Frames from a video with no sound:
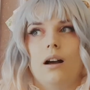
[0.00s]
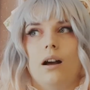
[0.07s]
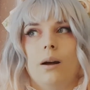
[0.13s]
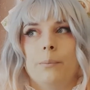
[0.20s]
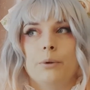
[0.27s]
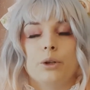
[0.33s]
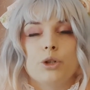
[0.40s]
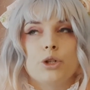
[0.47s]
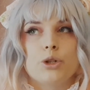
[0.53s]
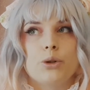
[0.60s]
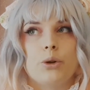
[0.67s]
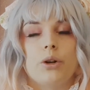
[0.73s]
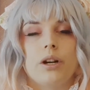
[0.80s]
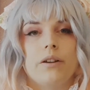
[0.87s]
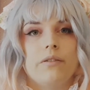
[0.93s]
I'm not
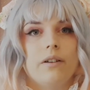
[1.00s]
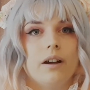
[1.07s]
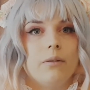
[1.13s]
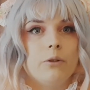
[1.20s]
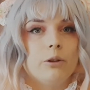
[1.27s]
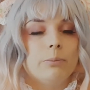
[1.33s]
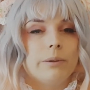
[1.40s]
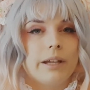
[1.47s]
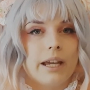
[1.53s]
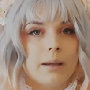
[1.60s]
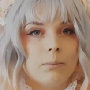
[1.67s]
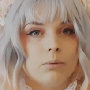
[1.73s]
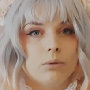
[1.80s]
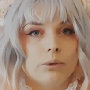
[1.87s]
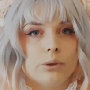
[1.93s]
sure if I will be
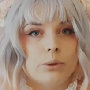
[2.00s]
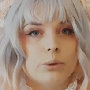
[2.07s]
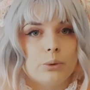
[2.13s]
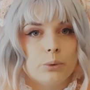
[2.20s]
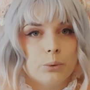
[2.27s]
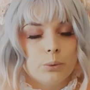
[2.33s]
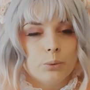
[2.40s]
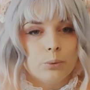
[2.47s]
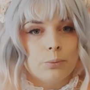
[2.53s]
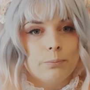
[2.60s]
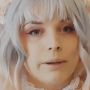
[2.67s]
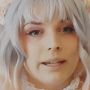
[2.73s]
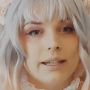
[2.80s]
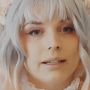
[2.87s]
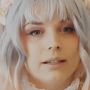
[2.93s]
able to
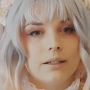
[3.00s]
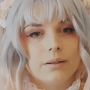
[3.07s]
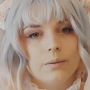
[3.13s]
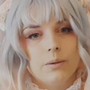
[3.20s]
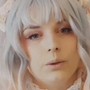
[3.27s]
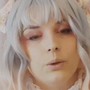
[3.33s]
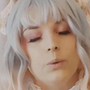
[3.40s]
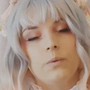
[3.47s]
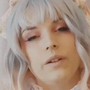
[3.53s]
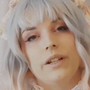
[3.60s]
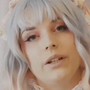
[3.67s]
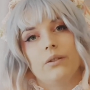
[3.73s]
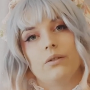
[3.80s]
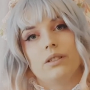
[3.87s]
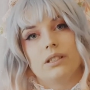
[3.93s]
make new
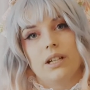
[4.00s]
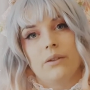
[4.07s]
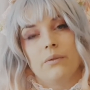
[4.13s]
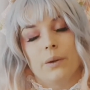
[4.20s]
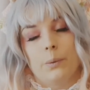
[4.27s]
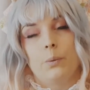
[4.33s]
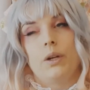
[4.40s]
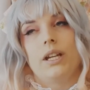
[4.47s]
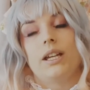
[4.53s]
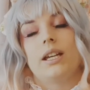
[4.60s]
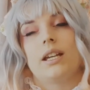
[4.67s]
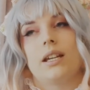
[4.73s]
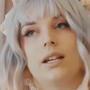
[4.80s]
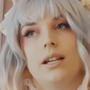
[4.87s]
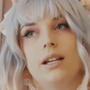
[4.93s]
videos every week,
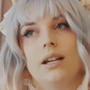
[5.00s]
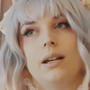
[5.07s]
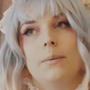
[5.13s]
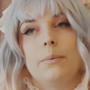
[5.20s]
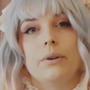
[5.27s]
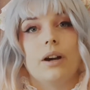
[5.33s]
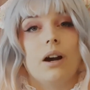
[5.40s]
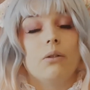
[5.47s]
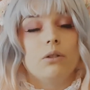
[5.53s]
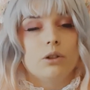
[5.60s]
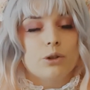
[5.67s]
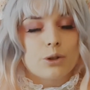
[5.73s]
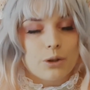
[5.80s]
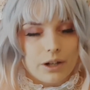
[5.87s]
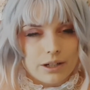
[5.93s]
but I will
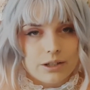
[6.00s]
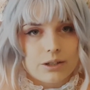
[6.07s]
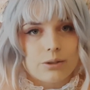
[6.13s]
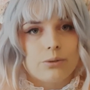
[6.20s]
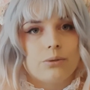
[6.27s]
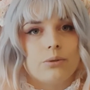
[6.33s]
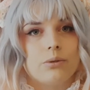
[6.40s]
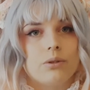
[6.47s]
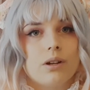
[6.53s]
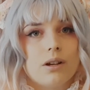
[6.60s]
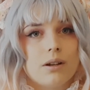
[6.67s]
try to.